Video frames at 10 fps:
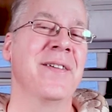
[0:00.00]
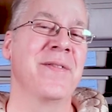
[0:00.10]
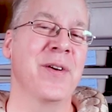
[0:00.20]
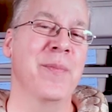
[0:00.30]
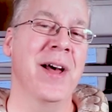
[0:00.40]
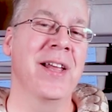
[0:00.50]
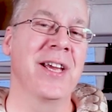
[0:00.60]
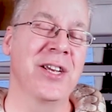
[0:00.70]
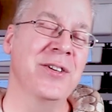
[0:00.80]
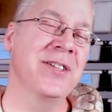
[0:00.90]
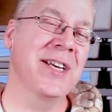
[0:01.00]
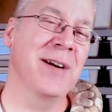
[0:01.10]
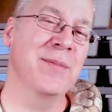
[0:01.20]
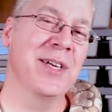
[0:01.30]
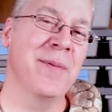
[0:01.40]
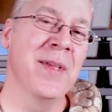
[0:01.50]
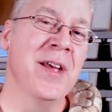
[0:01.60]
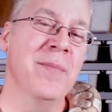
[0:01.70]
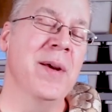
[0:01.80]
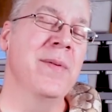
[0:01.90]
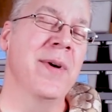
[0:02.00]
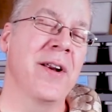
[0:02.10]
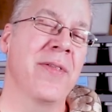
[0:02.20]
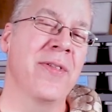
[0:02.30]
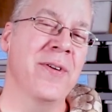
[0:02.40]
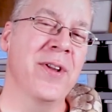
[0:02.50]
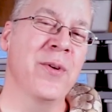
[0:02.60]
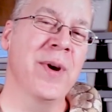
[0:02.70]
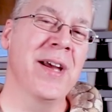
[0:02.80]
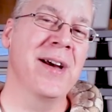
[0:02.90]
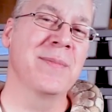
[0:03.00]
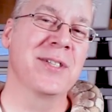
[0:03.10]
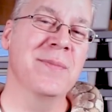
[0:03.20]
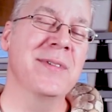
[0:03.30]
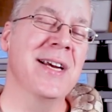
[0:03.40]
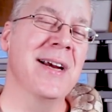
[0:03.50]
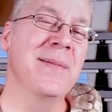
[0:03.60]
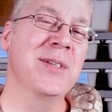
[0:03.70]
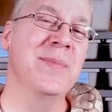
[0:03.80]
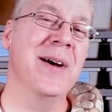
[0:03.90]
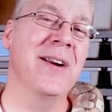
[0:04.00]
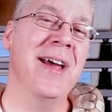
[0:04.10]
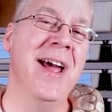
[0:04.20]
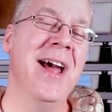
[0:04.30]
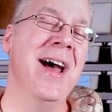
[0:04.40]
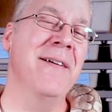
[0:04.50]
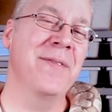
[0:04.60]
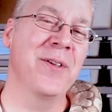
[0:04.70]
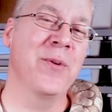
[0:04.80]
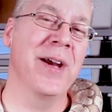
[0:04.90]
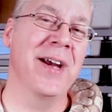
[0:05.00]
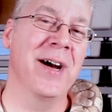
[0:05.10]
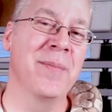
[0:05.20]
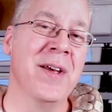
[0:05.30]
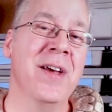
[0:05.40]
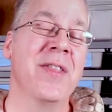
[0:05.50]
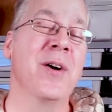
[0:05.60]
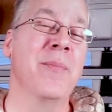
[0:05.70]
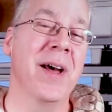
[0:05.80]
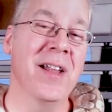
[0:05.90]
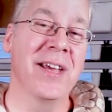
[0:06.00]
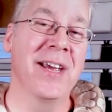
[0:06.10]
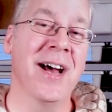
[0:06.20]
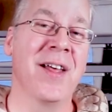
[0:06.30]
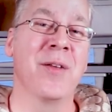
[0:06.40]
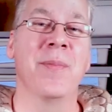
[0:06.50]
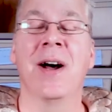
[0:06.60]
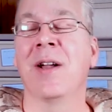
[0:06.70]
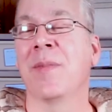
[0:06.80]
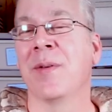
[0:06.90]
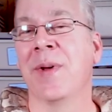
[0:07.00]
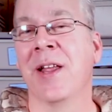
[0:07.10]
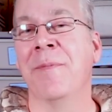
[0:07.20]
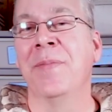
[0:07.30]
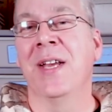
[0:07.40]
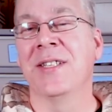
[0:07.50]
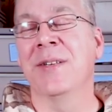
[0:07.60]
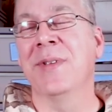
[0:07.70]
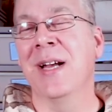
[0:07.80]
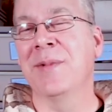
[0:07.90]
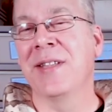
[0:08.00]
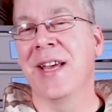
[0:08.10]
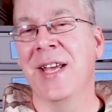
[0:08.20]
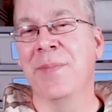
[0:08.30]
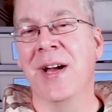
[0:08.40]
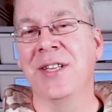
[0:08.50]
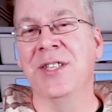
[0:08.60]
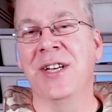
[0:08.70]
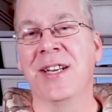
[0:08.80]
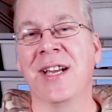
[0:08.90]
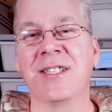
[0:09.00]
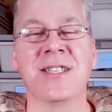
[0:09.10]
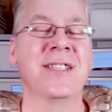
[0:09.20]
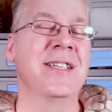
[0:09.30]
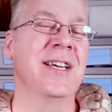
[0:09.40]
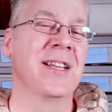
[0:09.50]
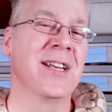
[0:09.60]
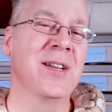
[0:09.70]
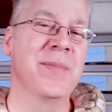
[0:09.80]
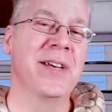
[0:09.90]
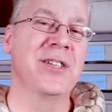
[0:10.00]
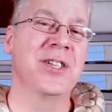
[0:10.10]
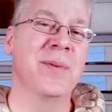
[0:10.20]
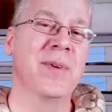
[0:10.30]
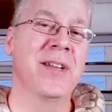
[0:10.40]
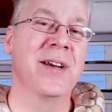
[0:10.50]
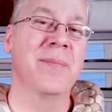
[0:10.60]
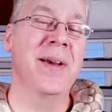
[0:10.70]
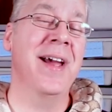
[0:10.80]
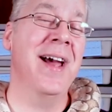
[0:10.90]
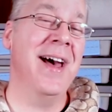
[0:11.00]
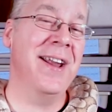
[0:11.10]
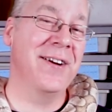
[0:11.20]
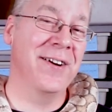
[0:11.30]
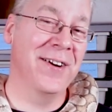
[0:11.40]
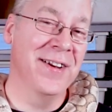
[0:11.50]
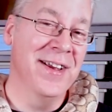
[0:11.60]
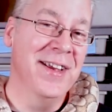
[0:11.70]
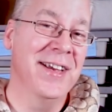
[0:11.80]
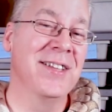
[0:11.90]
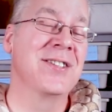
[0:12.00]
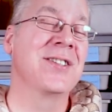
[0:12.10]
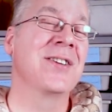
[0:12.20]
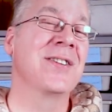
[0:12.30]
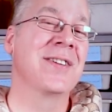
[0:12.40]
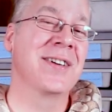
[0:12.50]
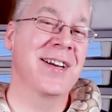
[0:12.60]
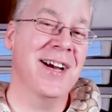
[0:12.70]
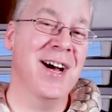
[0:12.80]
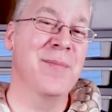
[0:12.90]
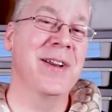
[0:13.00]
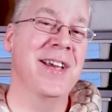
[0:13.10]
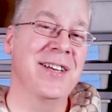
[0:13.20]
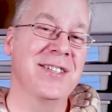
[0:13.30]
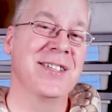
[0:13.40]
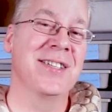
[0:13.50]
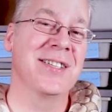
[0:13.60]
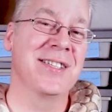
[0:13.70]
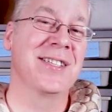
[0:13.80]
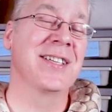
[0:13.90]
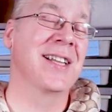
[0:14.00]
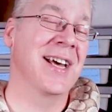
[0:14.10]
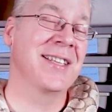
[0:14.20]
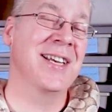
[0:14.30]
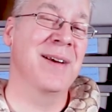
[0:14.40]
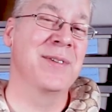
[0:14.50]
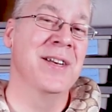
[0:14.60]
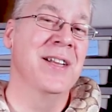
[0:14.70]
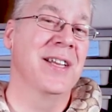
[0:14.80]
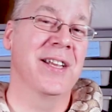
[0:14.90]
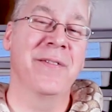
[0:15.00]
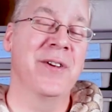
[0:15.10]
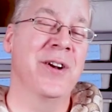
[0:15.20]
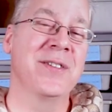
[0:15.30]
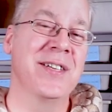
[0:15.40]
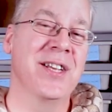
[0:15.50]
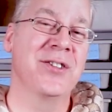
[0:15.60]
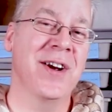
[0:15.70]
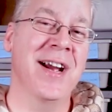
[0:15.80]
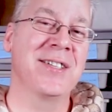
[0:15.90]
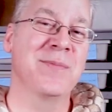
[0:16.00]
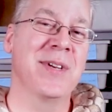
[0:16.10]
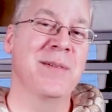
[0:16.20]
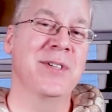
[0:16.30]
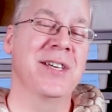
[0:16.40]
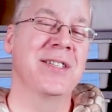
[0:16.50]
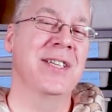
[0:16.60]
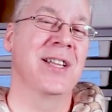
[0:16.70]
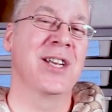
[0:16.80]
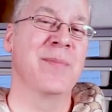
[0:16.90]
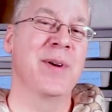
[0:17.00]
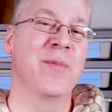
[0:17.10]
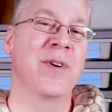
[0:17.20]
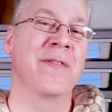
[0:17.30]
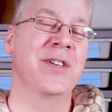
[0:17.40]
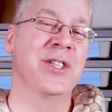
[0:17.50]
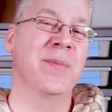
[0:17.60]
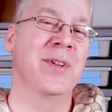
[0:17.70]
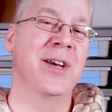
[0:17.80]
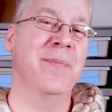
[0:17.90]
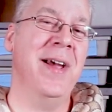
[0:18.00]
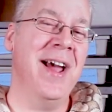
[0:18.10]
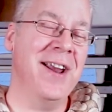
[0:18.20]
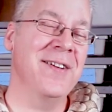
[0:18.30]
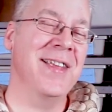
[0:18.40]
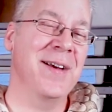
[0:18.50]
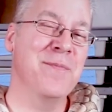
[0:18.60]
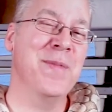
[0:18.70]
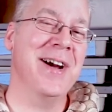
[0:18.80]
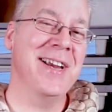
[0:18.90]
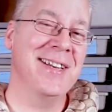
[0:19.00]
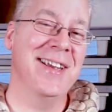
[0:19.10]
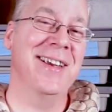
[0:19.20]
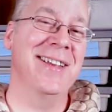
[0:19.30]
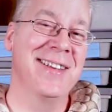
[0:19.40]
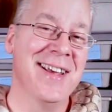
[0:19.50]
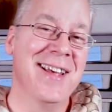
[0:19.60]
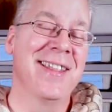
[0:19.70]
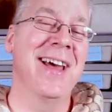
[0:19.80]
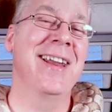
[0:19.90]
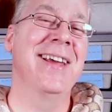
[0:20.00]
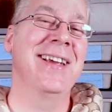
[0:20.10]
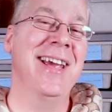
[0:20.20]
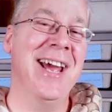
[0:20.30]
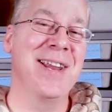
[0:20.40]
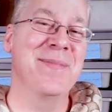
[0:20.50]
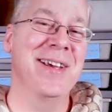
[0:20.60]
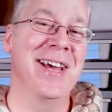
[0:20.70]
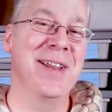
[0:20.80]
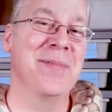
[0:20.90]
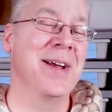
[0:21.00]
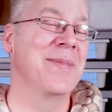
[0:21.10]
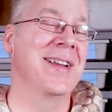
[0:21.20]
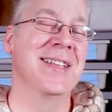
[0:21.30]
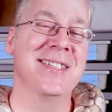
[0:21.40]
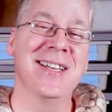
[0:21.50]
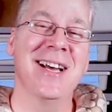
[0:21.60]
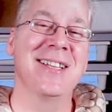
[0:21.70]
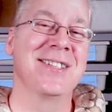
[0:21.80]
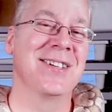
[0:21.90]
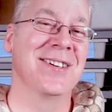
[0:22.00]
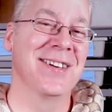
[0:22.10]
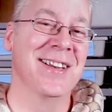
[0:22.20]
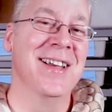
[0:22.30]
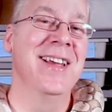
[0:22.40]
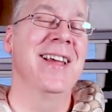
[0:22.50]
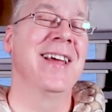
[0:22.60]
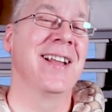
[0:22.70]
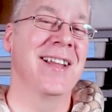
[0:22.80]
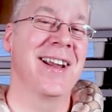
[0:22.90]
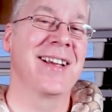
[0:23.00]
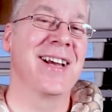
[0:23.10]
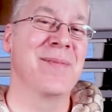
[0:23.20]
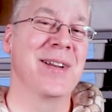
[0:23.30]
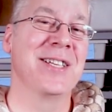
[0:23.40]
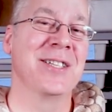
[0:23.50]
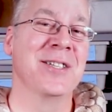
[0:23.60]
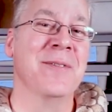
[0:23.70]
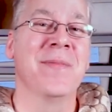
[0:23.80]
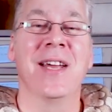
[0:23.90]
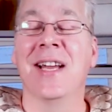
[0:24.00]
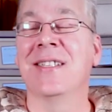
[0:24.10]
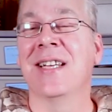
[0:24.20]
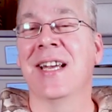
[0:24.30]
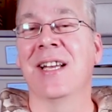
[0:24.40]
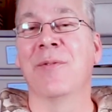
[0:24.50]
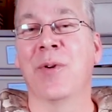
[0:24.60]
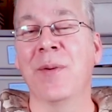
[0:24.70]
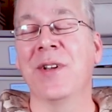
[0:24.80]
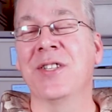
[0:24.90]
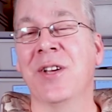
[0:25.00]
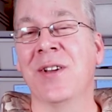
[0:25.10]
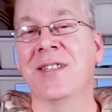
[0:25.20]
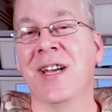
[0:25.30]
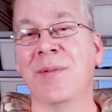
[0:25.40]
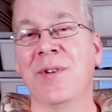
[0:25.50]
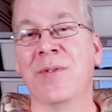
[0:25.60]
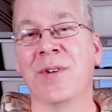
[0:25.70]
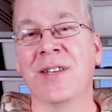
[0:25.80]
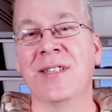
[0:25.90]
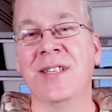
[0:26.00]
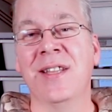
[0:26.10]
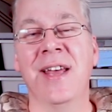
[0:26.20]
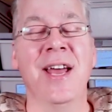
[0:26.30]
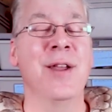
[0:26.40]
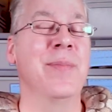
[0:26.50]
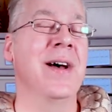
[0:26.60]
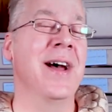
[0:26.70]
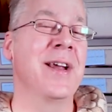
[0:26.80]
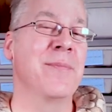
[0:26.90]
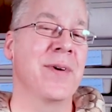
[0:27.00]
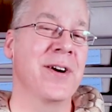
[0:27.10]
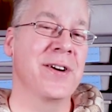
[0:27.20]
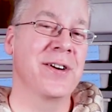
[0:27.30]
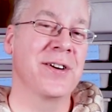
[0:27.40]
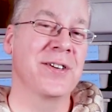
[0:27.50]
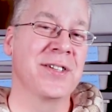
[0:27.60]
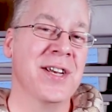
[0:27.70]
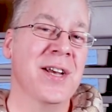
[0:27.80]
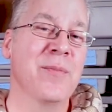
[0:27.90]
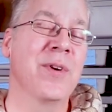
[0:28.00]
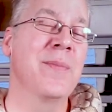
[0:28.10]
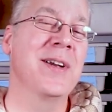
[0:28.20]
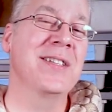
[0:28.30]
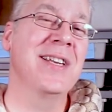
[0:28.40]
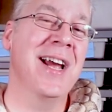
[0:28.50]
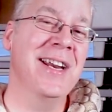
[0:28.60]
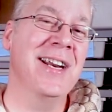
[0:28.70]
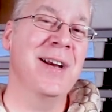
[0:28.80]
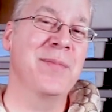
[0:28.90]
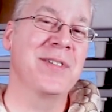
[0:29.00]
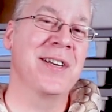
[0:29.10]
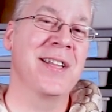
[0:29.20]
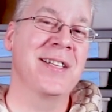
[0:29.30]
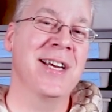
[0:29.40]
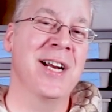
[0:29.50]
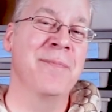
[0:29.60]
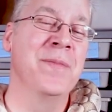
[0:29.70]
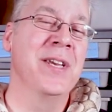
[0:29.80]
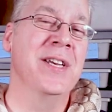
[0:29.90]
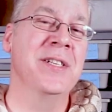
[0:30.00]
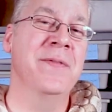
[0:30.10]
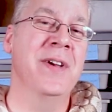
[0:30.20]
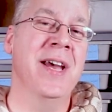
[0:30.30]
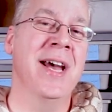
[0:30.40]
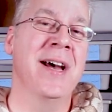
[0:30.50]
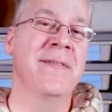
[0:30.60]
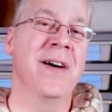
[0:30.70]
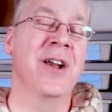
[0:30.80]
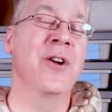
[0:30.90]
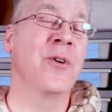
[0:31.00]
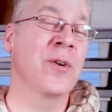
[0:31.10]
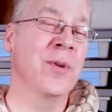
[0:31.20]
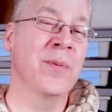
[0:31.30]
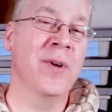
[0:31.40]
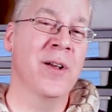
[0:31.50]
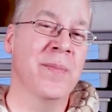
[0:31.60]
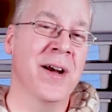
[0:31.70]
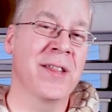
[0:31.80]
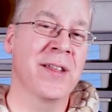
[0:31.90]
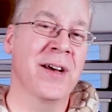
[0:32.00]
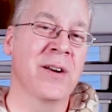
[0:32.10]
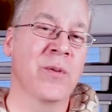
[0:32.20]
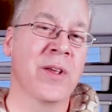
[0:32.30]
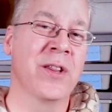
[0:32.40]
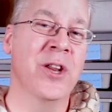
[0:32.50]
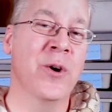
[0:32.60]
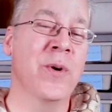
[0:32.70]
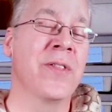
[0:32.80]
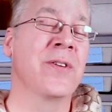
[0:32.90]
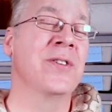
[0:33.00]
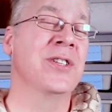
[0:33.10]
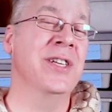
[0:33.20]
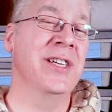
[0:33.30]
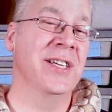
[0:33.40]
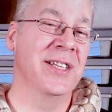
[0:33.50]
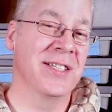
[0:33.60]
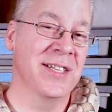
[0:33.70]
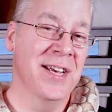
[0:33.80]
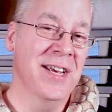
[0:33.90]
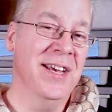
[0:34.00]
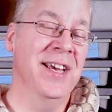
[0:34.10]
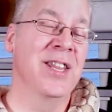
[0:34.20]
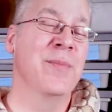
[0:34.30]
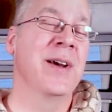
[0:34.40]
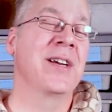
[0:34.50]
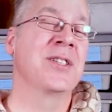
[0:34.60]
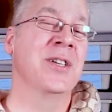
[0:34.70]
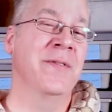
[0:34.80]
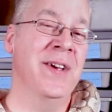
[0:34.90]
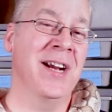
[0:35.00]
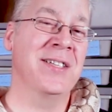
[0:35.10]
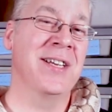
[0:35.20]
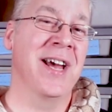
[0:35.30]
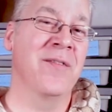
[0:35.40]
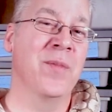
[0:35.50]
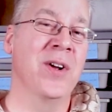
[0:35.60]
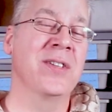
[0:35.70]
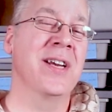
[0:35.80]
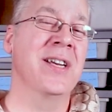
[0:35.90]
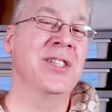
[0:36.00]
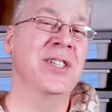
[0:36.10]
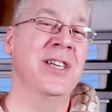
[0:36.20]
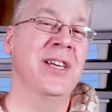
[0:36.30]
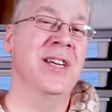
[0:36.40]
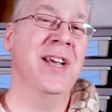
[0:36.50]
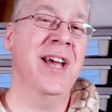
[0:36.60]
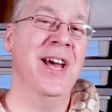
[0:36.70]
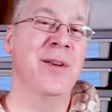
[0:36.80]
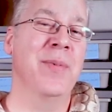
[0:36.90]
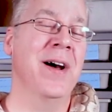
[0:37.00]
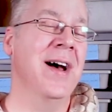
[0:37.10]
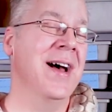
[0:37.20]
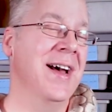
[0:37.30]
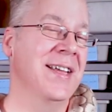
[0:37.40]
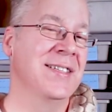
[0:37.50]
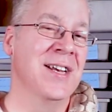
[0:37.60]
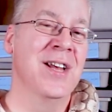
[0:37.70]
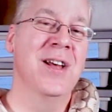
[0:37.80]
of the belly. It usually comes up maybe about 1/3 of the way up, sometimes about 1/2 of the way up the belly on the bottom of the belly. And sometimes on the het pieds you can actually see a little bit jumbled up pattern in certain combinations. A lot of times if you don't see the tracks, sometimes you can see a little bit more of a jumbled up pattern that might hint that it can be a head pied, but it's not certain in a lot of combinations. And I'd say pretty much the only time you'd really see the head pied markers, pretty much 99% of the time, is if you have a normal ball python with no other genes in the mix. So if you actually have multi-gene head pieds,